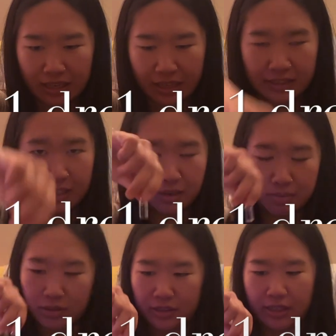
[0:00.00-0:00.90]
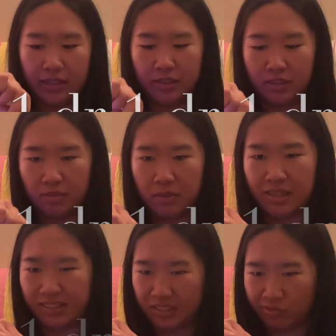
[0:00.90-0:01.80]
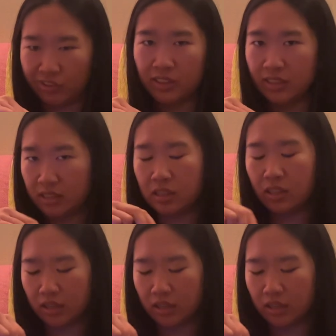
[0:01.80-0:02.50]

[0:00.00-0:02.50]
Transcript: at 10% because it really